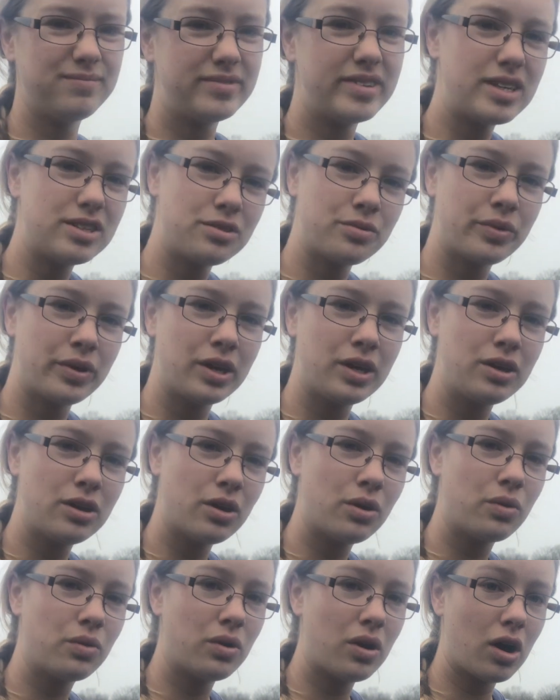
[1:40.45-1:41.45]
doesn't really
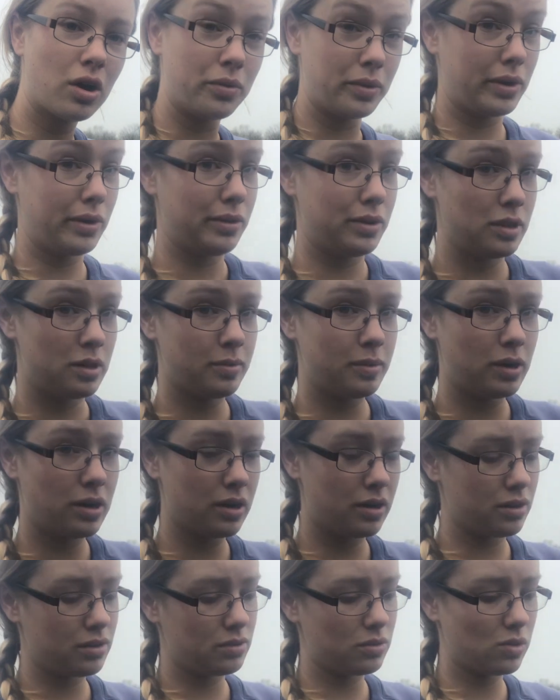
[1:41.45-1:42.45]
know, are we going to the
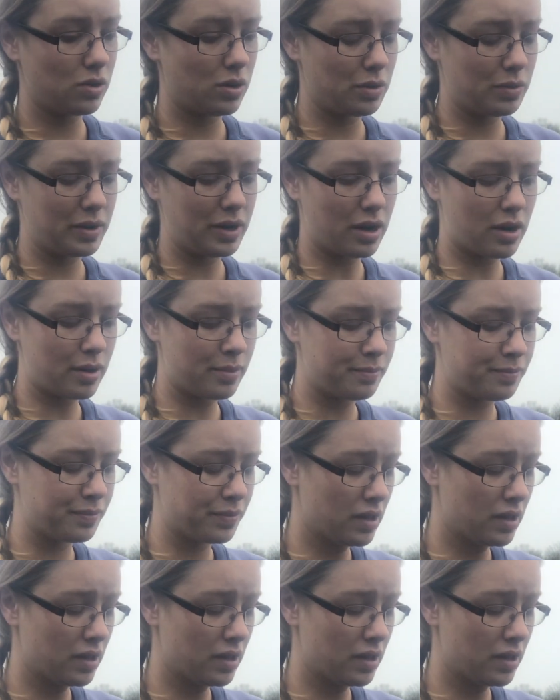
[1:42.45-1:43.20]
park or are we not?